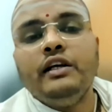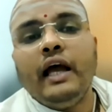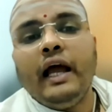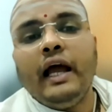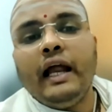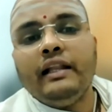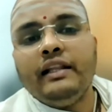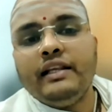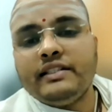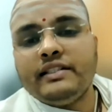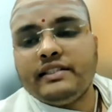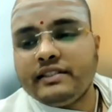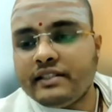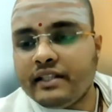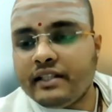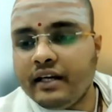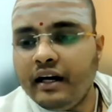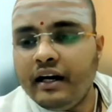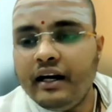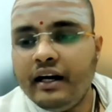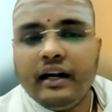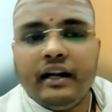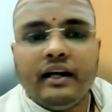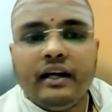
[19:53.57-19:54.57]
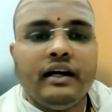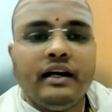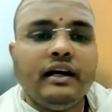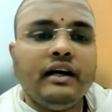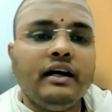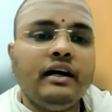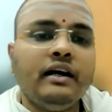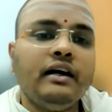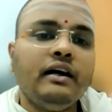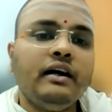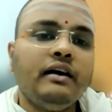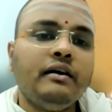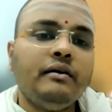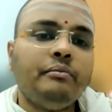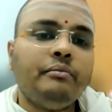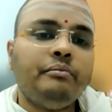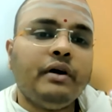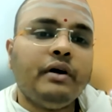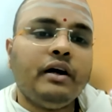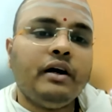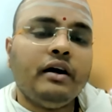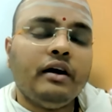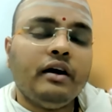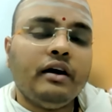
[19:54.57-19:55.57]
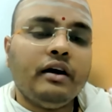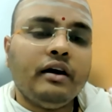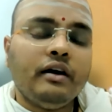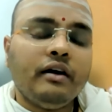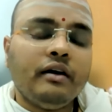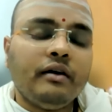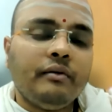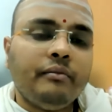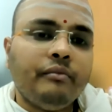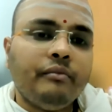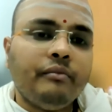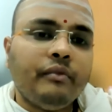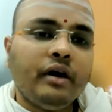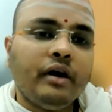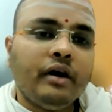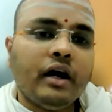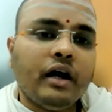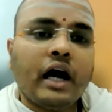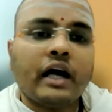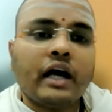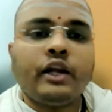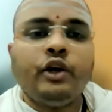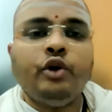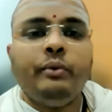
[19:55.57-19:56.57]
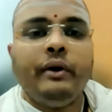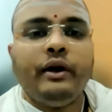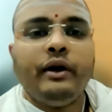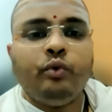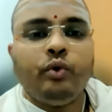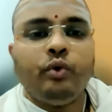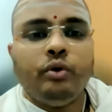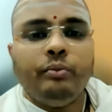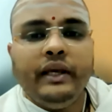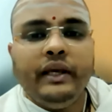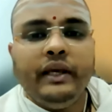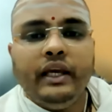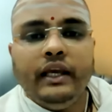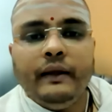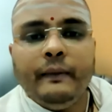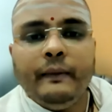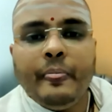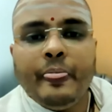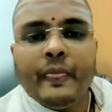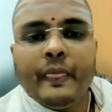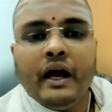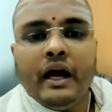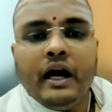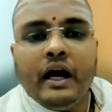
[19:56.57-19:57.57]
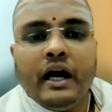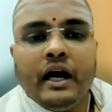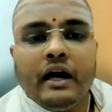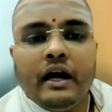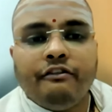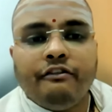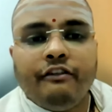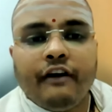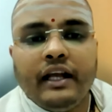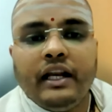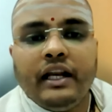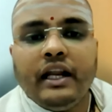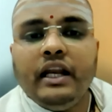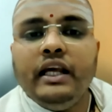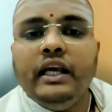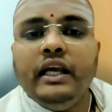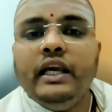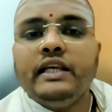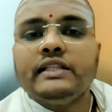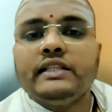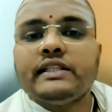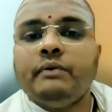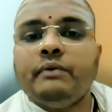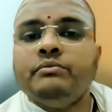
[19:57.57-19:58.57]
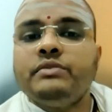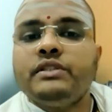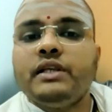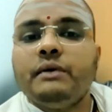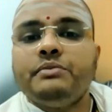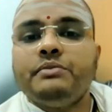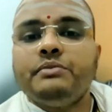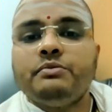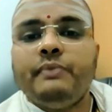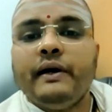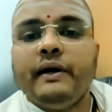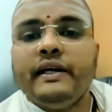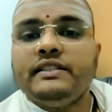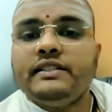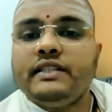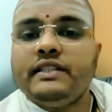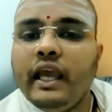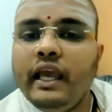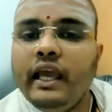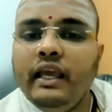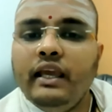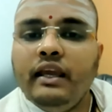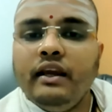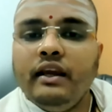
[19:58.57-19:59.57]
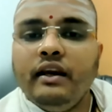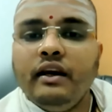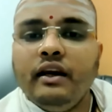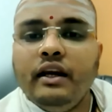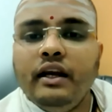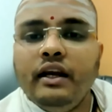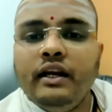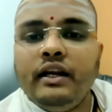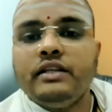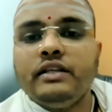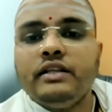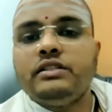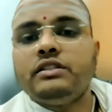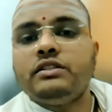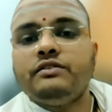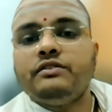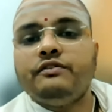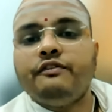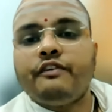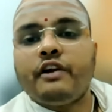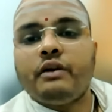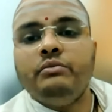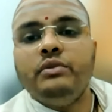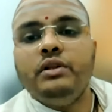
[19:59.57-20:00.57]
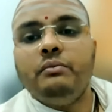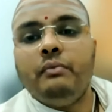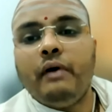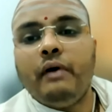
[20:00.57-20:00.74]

And this third uh, um, uh, argument would be, finally, he sums up by saying it is from the